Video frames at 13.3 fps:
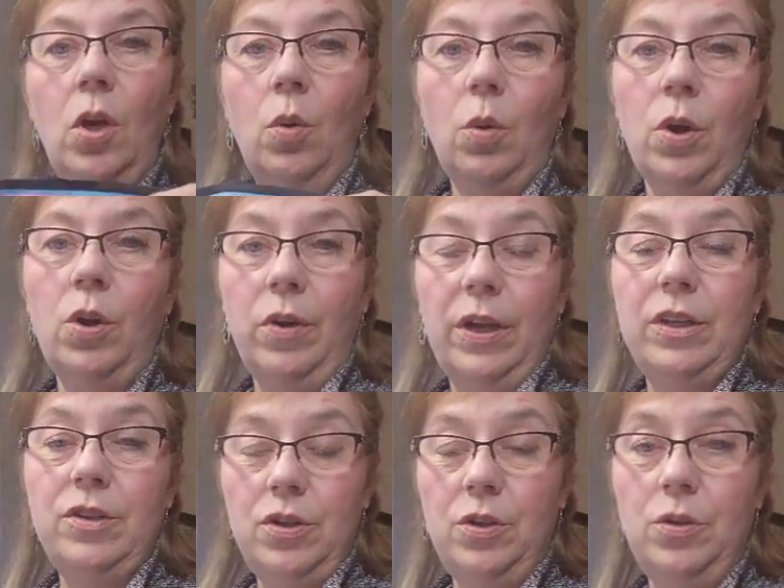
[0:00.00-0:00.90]
We're
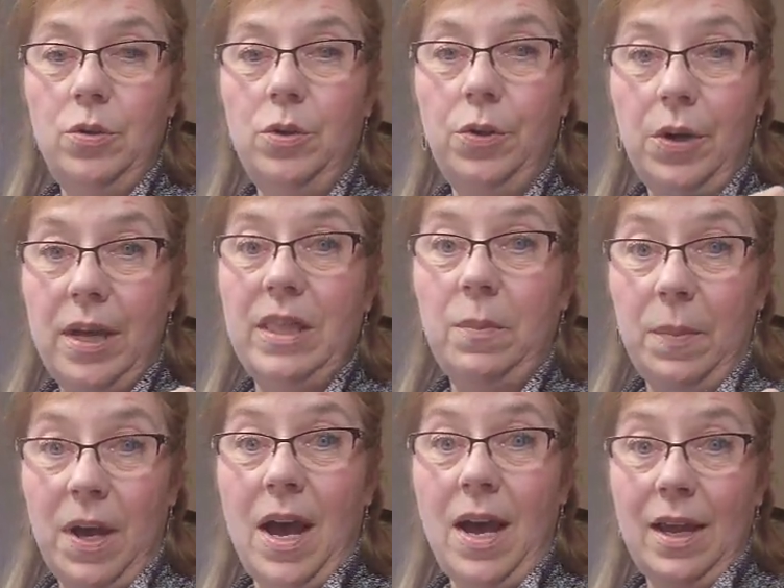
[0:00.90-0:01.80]
going to create the
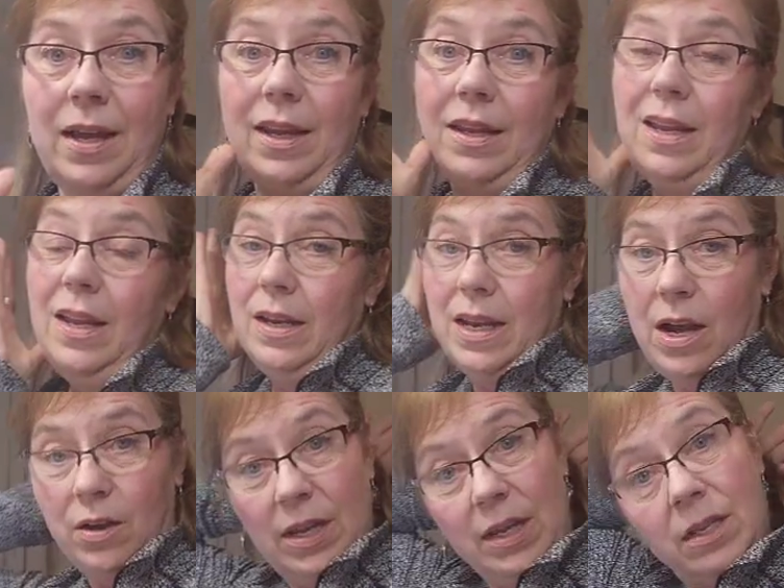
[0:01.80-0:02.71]
pocket.
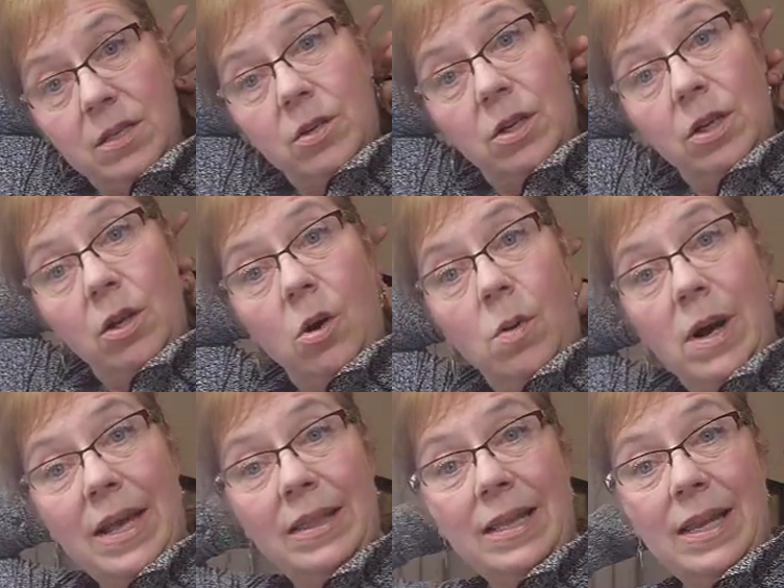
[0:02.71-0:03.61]
Now it's going to go
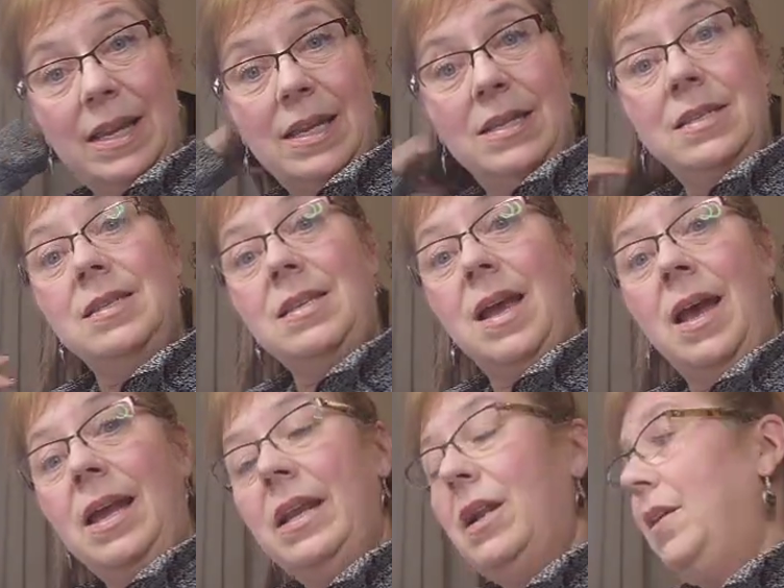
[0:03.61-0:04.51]
on the
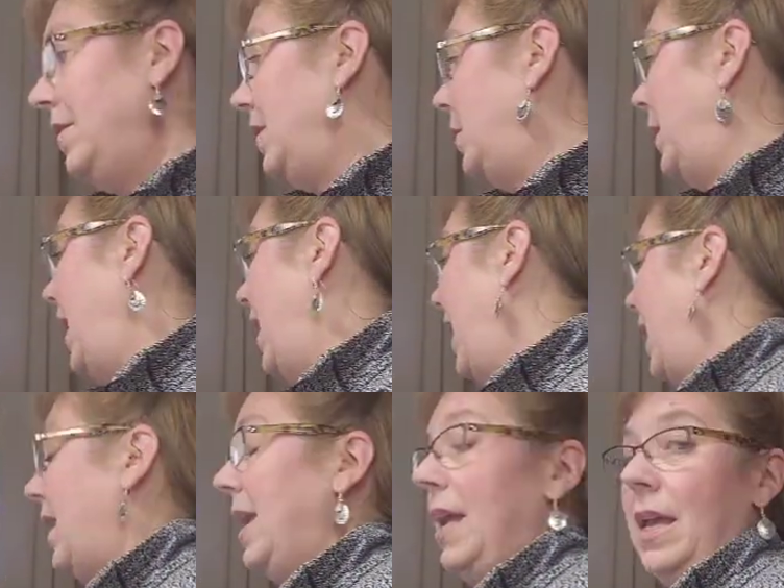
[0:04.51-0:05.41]
inside of the
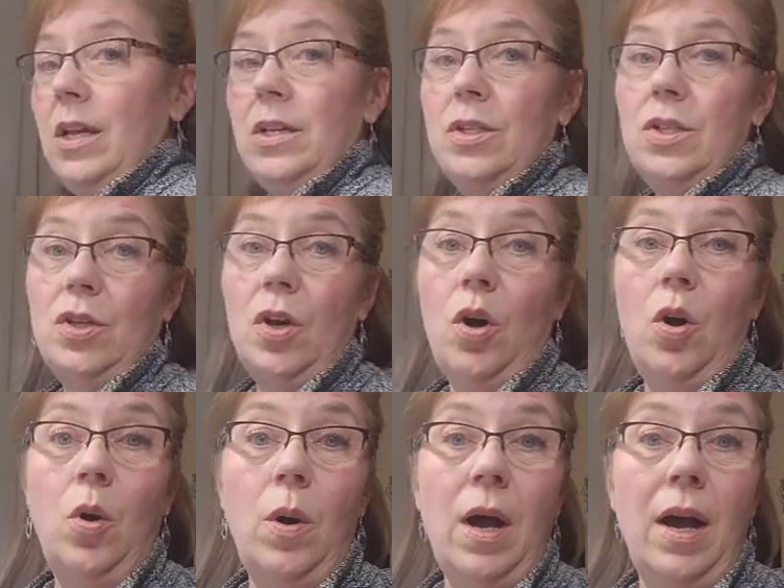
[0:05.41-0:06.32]
bag.
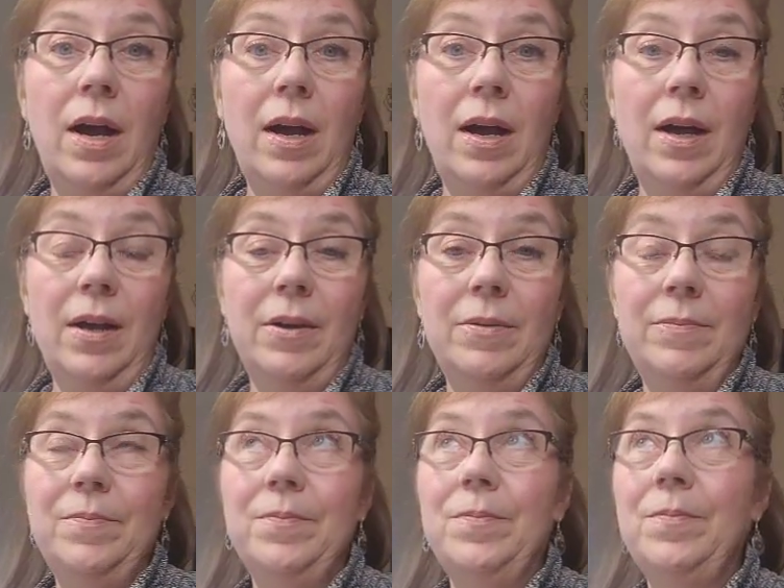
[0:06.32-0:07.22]
So
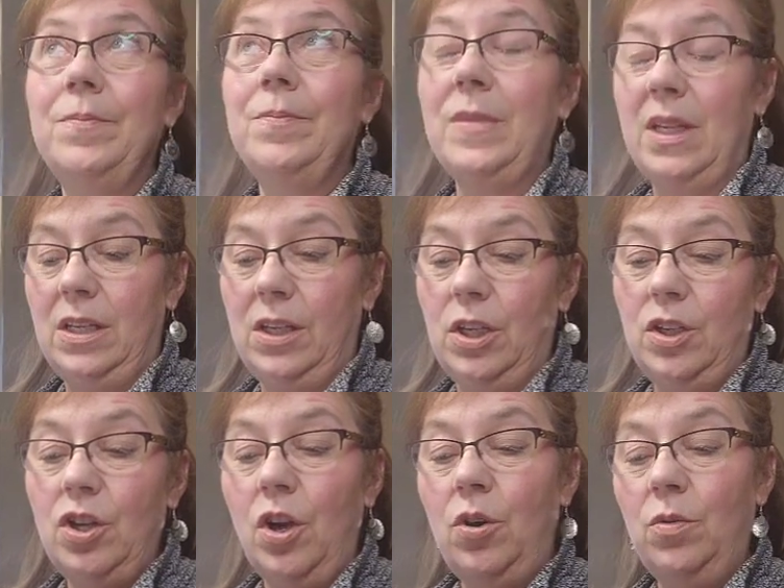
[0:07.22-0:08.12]
you
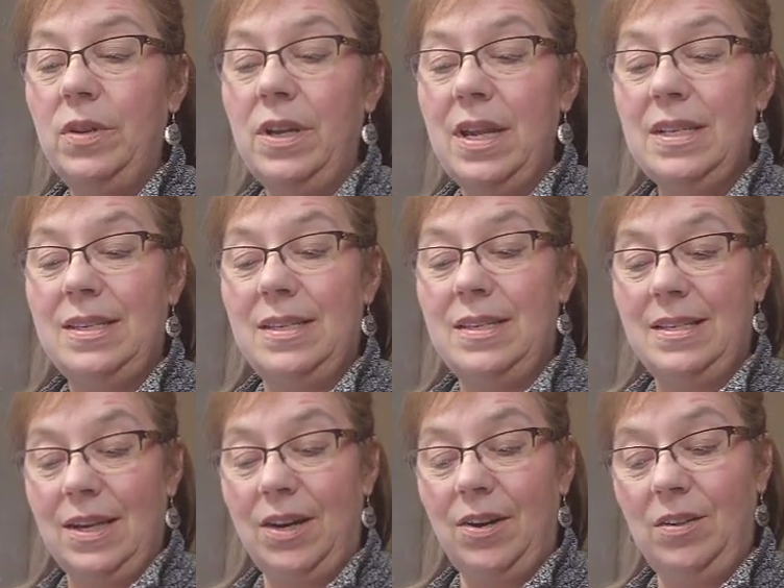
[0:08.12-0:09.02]
don't
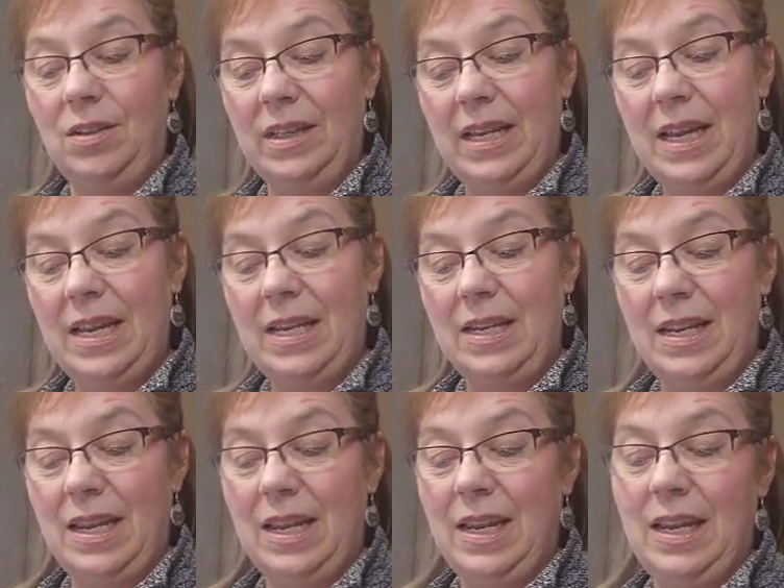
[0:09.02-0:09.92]
necessarily
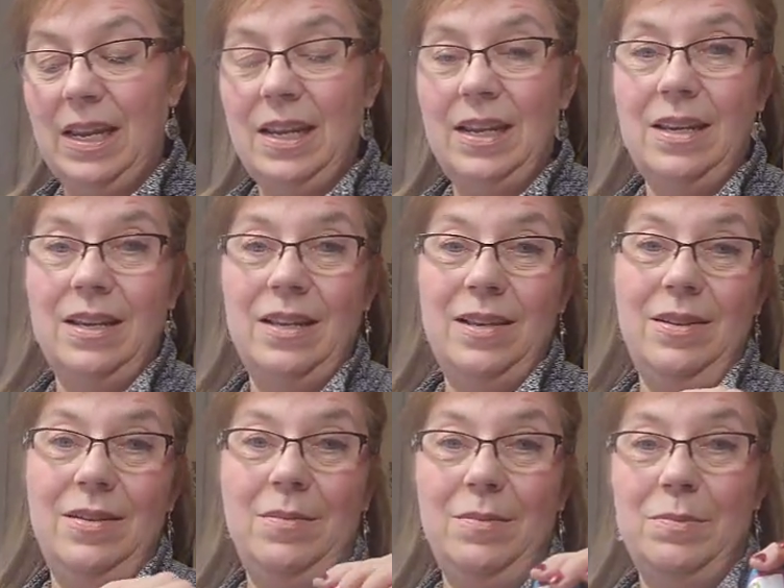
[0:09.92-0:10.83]
need
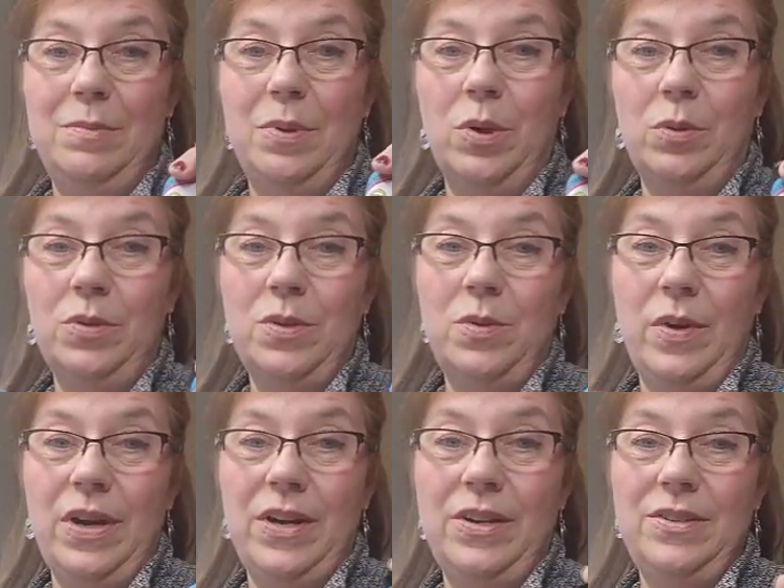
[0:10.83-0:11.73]
both
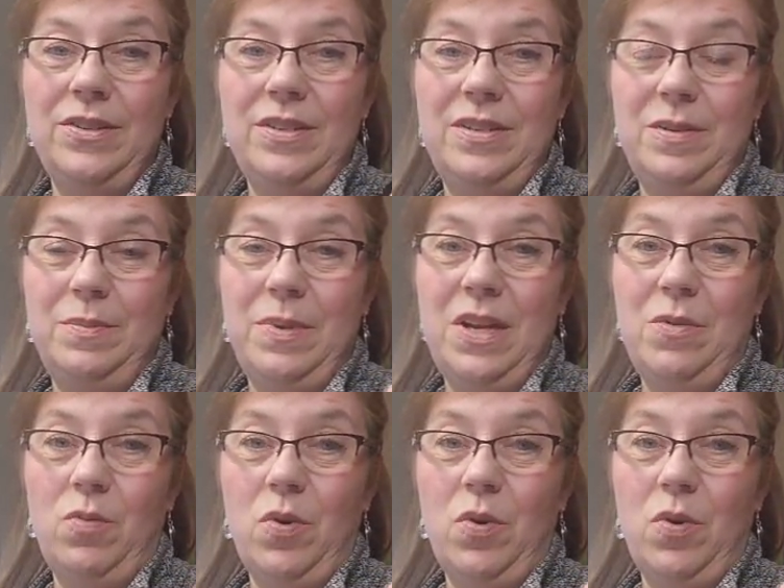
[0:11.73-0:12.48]
squares to be